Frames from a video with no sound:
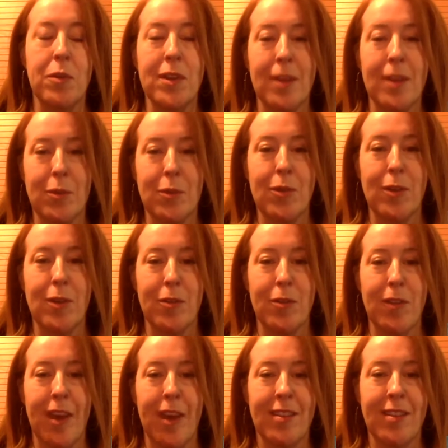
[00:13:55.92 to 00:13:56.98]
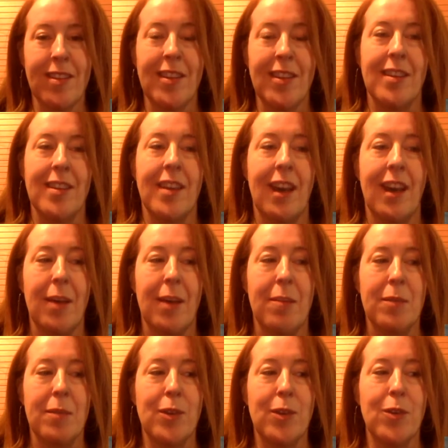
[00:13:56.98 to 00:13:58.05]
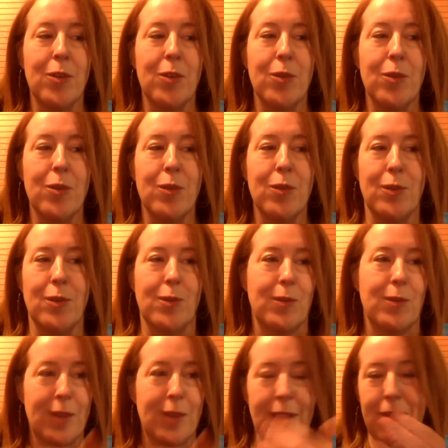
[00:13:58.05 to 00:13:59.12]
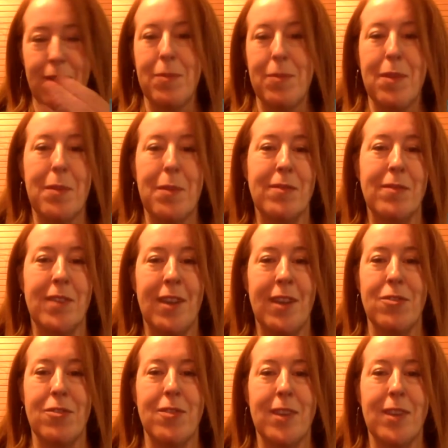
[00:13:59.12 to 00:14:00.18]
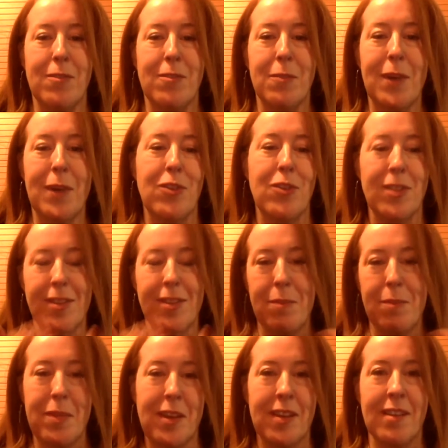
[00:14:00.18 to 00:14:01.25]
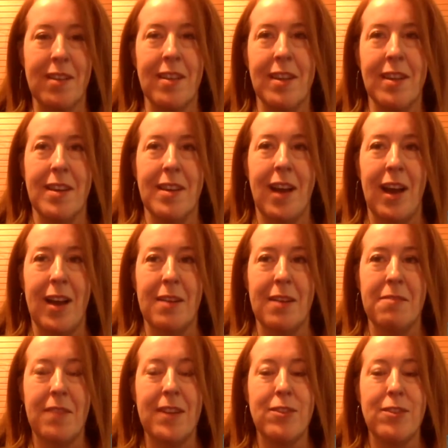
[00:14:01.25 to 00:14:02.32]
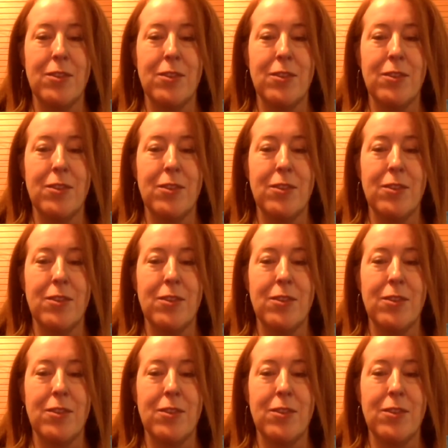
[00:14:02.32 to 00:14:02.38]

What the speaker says: them to your site, you give them some interesting information, something fun to